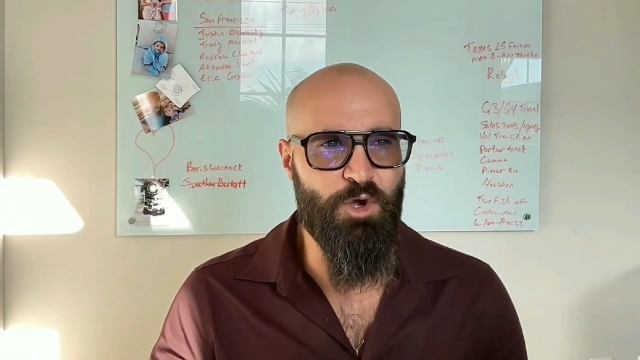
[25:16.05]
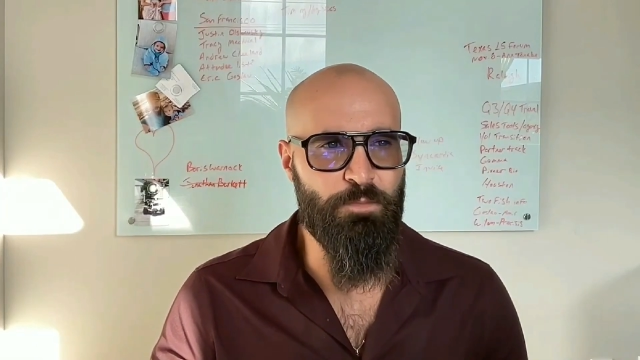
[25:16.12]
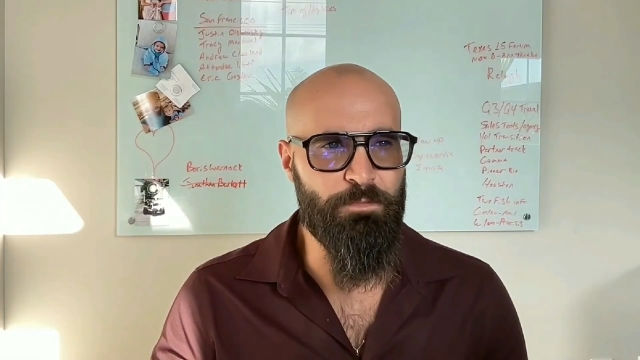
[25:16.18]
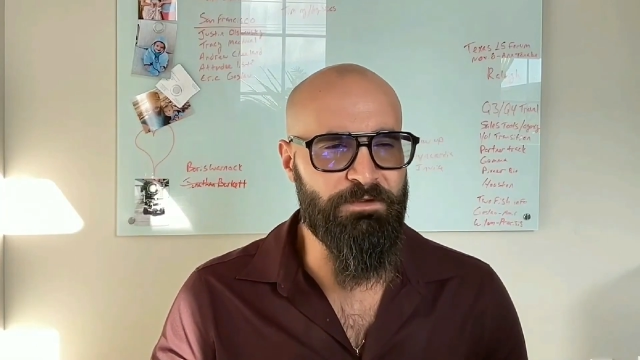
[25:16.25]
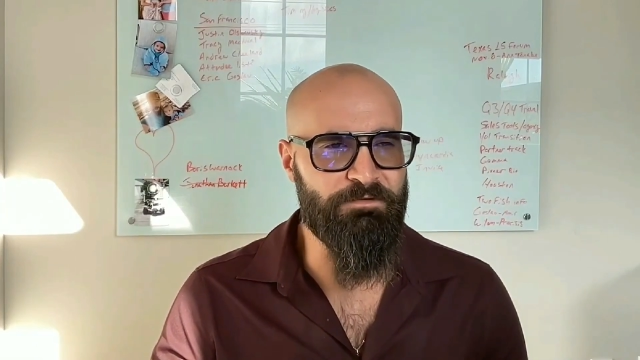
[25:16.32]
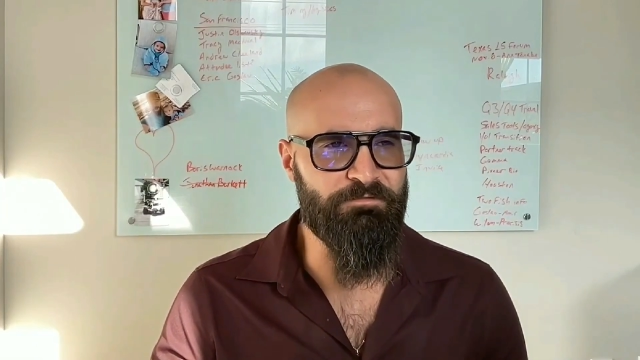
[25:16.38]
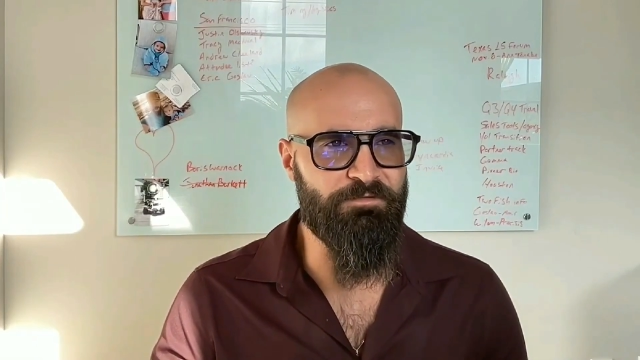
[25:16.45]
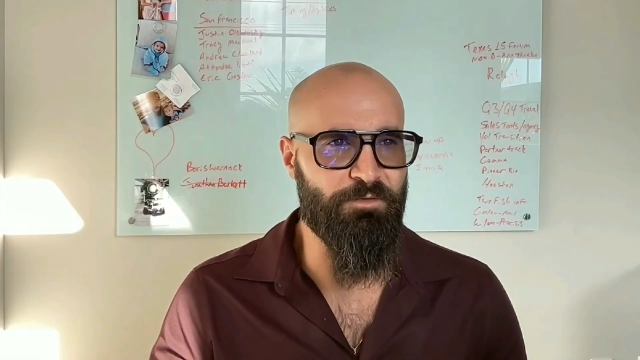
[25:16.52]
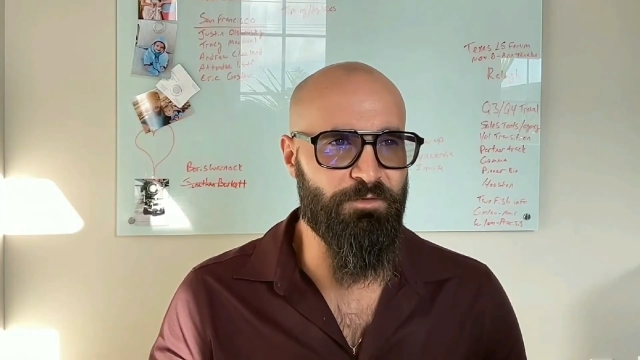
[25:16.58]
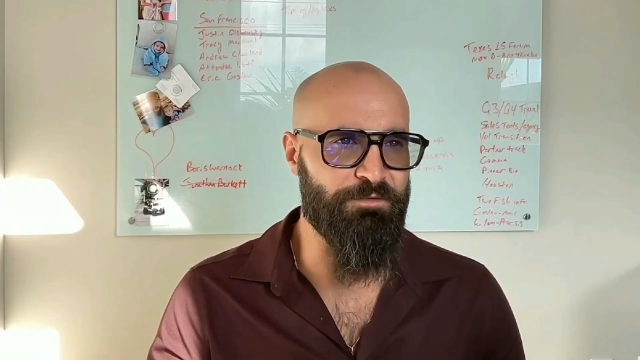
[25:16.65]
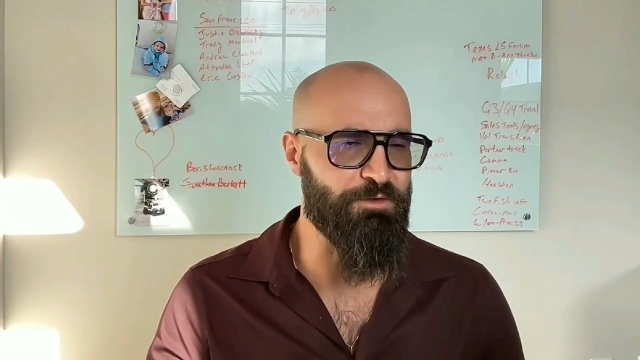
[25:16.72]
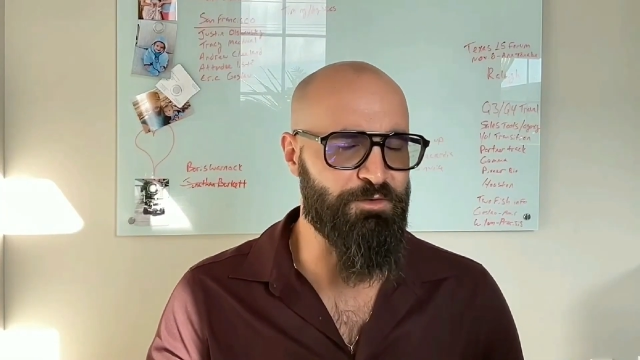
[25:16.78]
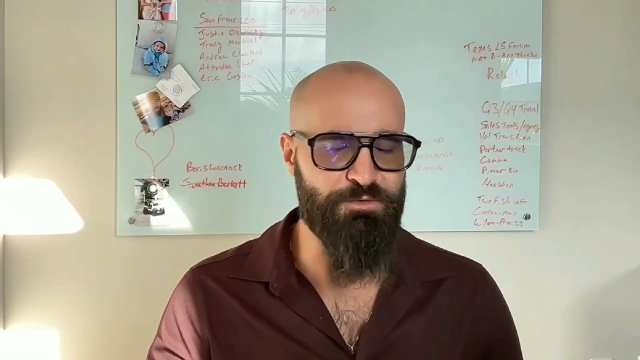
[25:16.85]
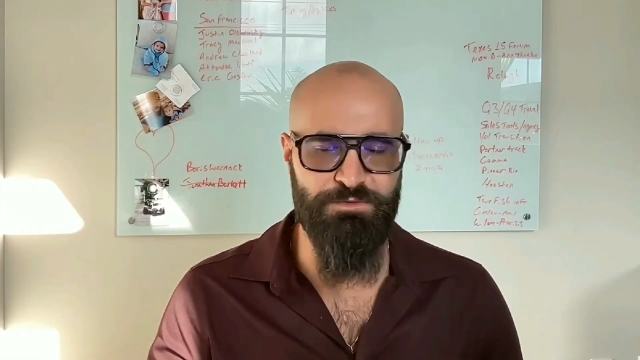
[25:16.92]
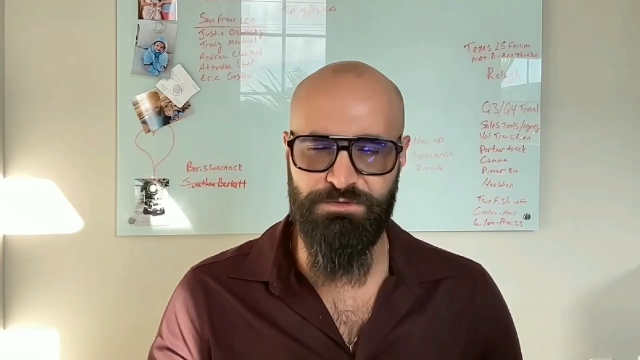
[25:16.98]
hoping for
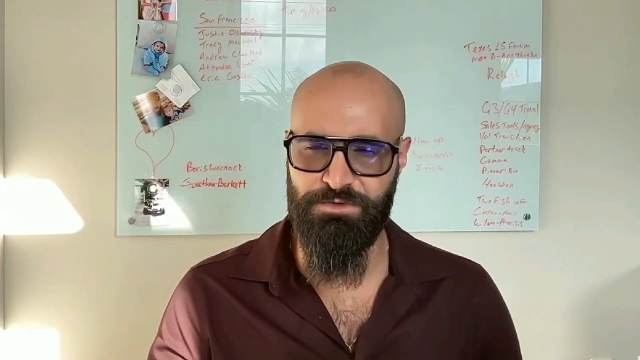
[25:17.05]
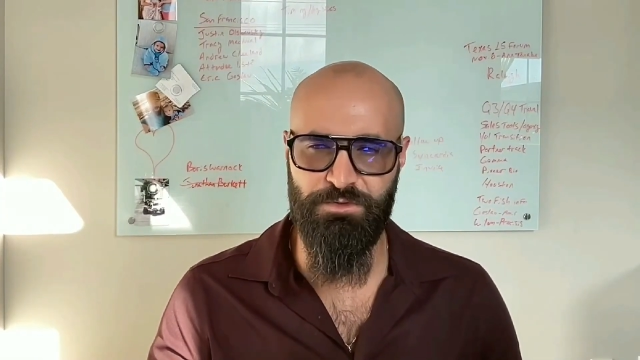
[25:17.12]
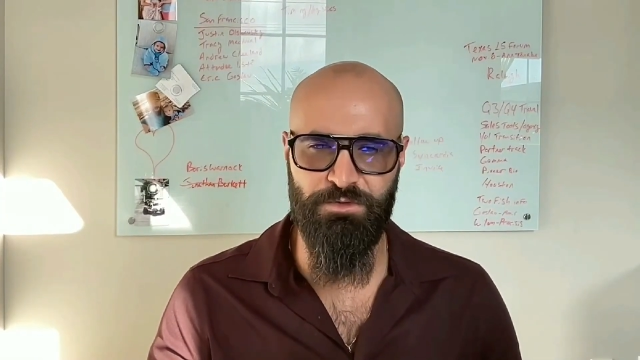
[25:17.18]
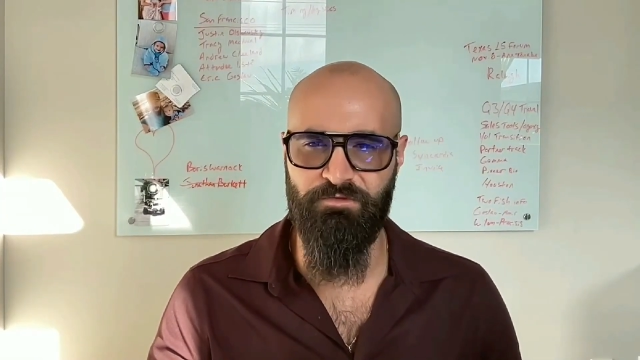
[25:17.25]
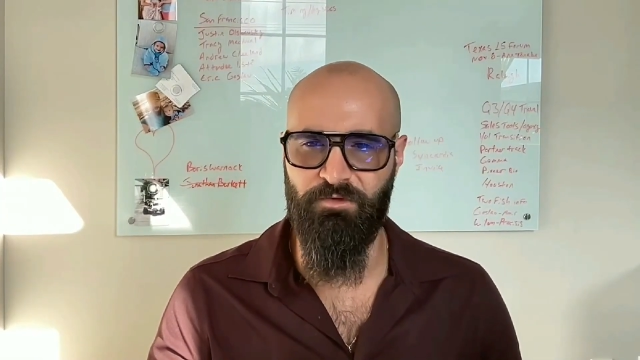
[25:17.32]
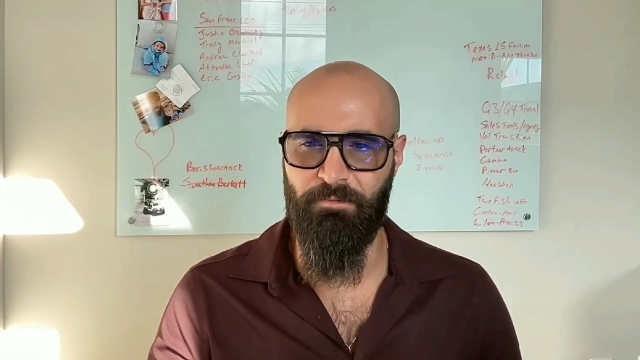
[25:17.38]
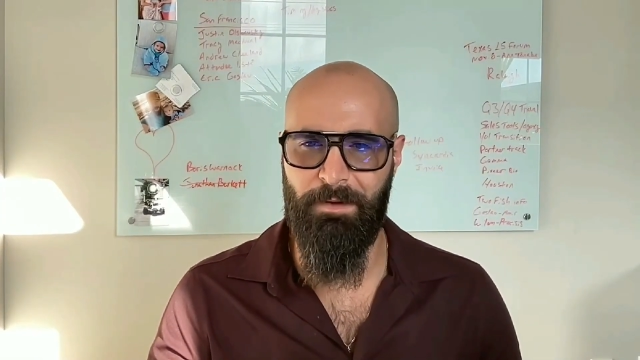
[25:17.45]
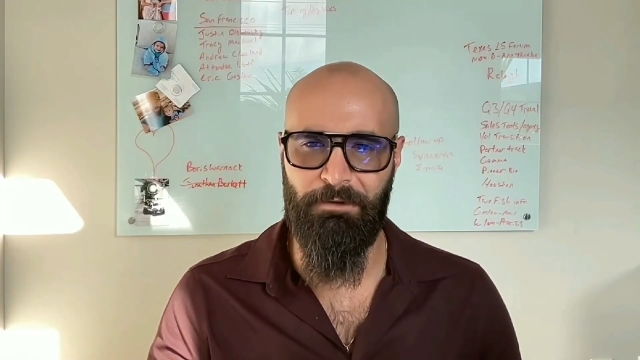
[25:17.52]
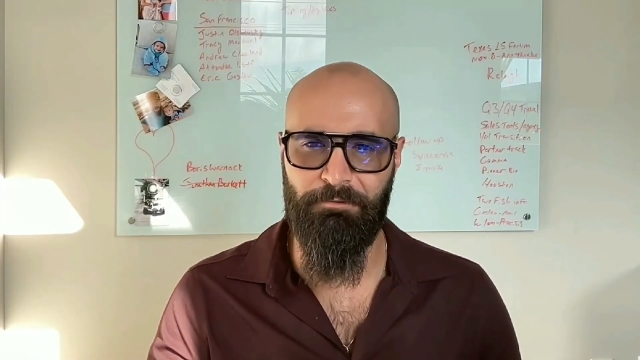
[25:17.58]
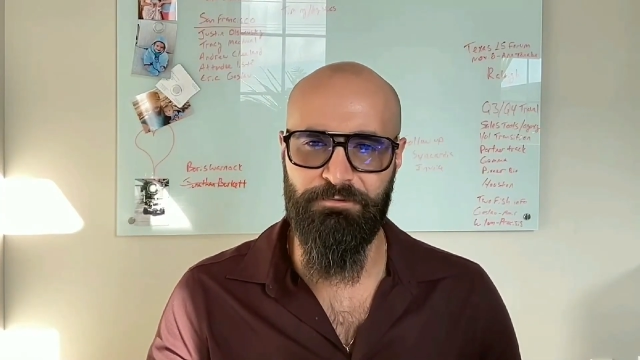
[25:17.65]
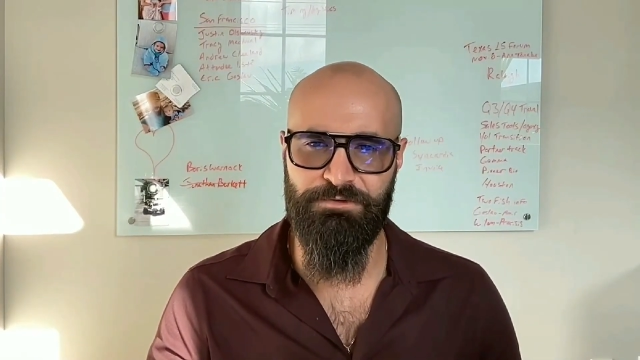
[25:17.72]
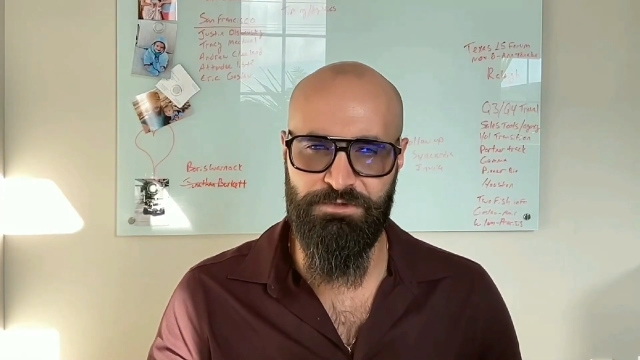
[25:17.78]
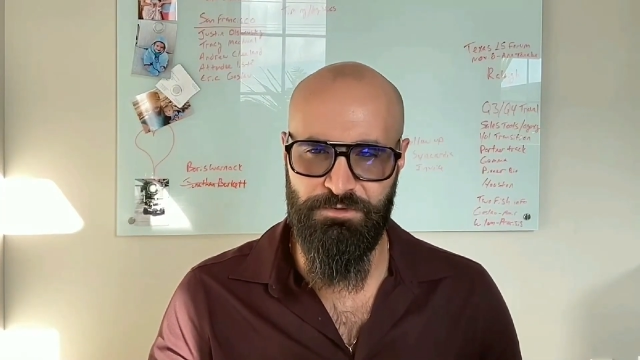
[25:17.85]
the who's who of about